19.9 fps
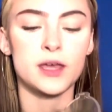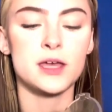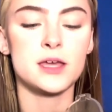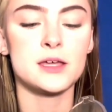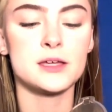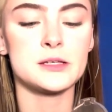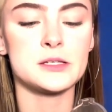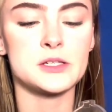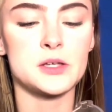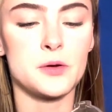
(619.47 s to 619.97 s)

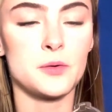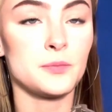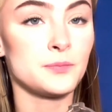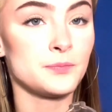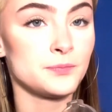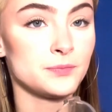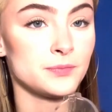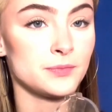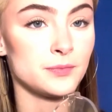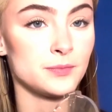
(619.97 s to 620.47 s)
So
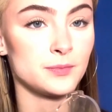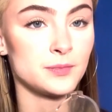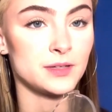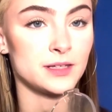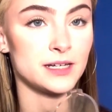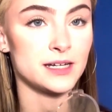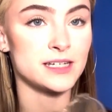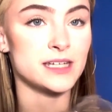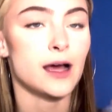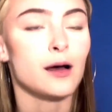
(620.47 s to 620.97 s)
I'm
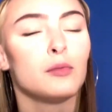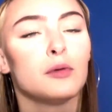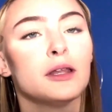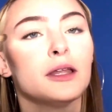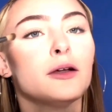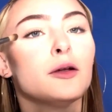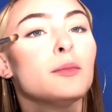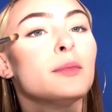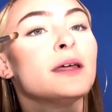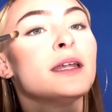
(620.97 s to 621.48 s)
gonna dab a
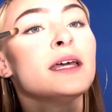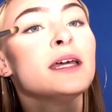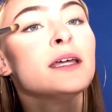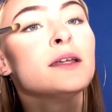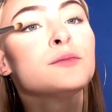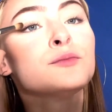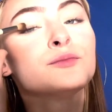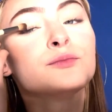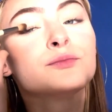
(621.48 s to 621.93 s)
little bit in